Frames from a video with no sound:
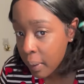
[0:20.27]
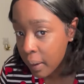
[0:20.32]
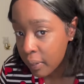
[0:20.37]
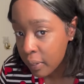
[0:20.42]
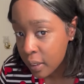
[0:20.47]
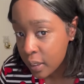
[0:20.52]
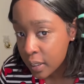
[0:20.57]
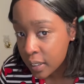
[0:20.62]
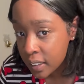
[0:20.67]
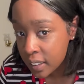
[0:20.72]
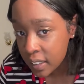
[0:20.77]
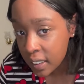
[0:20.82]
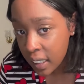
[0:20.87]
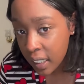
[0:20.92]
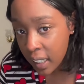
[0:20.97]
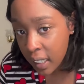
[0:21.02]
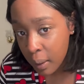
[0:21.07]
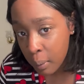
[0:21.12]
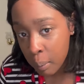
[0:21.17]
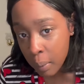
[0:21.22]
If you
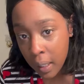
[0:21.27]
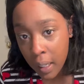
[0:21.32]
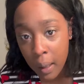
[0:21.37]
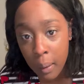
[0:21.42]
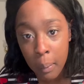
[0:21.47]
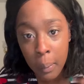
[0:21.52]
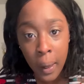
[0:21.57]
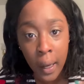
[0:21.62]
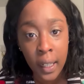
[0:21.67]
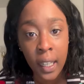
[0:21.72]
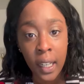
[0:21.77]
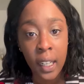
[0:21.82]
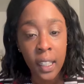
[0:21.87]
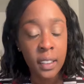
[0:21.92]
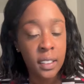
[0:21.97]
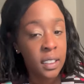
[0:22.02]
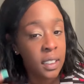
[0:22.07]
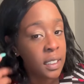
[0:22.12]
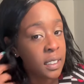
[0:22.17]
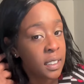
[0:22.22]
see, me and
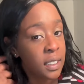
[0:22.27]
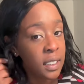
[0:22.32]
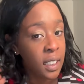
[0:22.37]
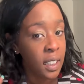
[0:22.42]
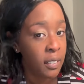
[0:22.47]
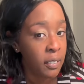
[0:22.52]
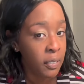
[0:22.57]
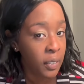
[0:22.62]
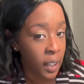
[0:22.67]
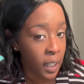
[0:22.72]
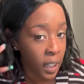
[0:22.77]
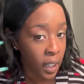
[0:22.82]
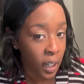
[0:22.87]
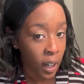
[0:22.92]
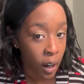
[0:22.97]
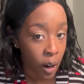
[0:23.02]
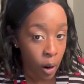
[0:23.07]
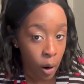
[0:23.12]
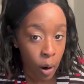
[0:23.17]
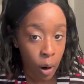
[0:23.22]
Benny just did a
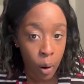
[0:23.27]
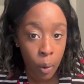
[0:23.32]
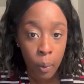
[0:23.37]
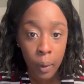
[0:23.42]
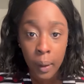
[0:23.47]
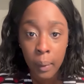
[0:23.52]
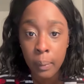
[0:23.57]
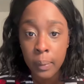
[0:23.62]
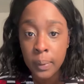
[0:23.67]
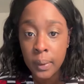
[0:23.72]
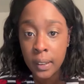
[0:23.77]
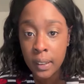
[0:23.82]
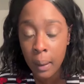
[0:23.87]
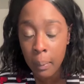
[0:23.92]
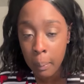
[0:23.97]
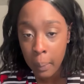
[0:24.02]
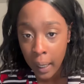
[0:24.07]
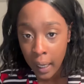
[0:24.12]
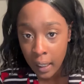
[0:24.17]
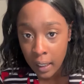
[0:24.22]
video with
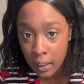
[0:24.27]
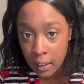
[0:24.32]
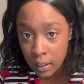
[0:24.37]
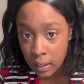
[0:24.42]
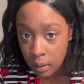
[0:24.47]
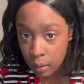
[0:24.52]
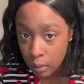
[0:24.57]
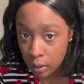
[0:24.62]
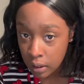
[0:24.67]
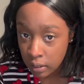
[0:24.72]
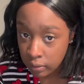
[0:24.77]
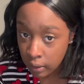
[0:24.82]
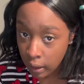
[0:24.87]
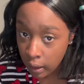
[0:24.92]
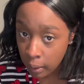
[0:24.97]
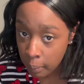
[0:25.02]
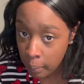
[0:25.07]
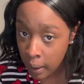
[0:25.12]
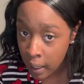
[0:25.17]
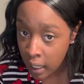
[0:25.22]
some bathing suits
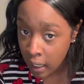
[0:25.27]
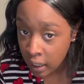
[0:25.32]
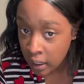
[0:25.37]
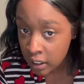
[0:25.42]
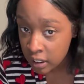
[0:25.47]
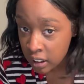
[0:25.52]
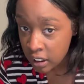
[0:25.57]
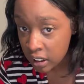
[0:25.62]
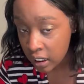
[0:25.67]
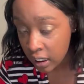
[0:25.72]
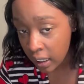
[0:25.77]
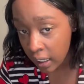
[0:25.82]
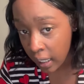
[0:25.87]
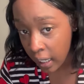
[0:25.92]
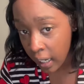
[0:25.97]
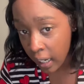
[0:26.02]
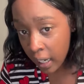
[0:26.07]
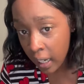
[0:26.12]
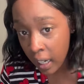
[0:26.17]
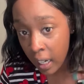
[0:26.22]
from
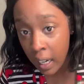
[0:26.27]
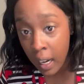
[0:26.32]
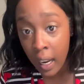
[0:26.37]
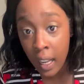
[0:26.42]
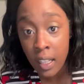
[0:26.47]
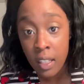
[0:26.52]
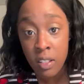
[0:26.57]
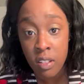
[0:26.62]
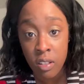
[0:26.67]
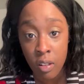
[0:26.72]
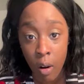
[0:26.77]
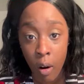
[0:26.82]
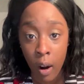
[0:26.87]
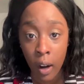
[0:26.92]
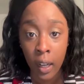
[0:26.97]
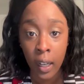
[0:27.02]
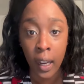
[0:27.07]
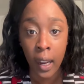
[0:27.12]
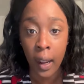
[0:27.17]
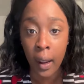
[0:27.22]
Shein and
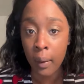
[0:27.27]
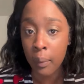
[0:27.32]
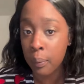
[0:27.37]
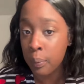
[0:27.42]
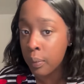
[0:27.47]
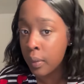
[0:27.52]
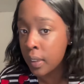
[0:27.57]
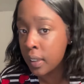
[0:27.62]
Target.